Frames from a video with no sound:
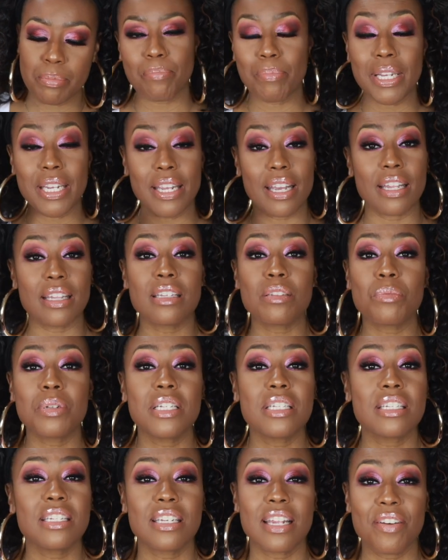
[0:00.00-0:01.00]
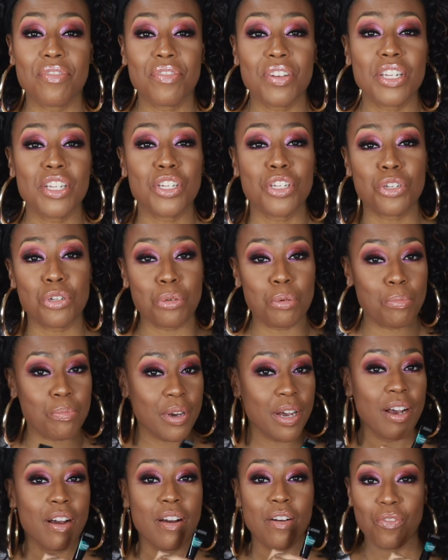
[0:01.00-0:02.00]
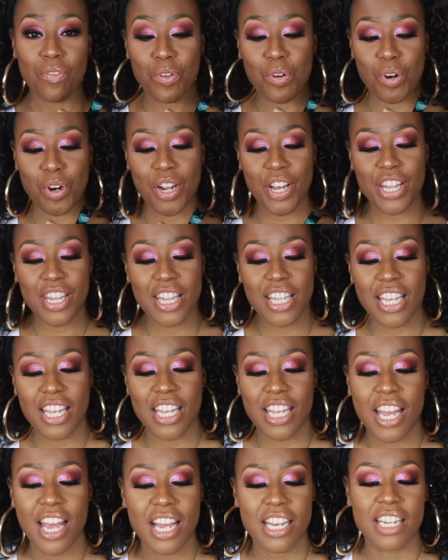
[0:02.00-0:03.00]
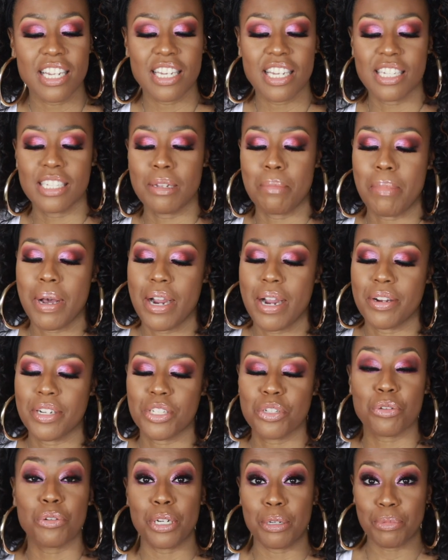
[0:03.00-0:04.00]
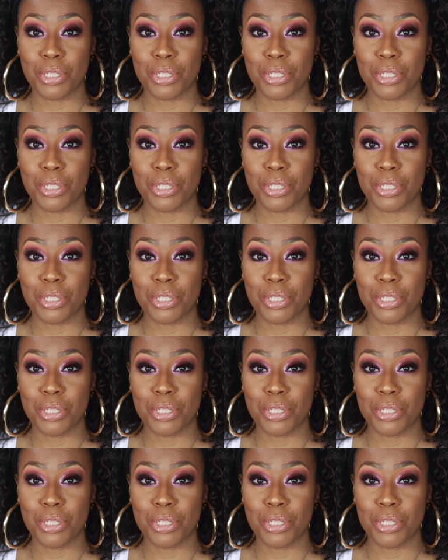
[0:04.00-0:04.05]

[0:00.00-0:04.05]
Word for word: But yeah, this one is a definite dupe for the Danessa Myricks cream